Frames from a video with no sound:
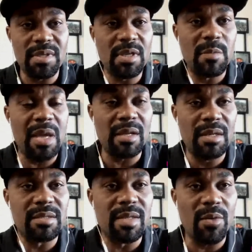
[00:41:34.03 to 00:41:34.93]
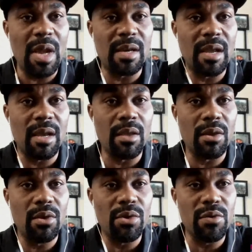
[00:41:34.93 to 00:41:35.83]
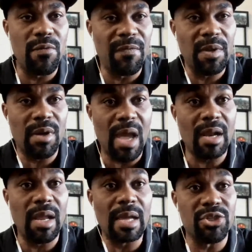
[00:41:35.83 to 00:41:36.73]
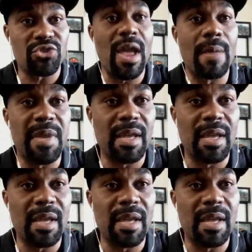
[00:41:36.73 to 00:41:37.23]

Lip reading: If there's anybody listening right now, you feel kind of like trapped,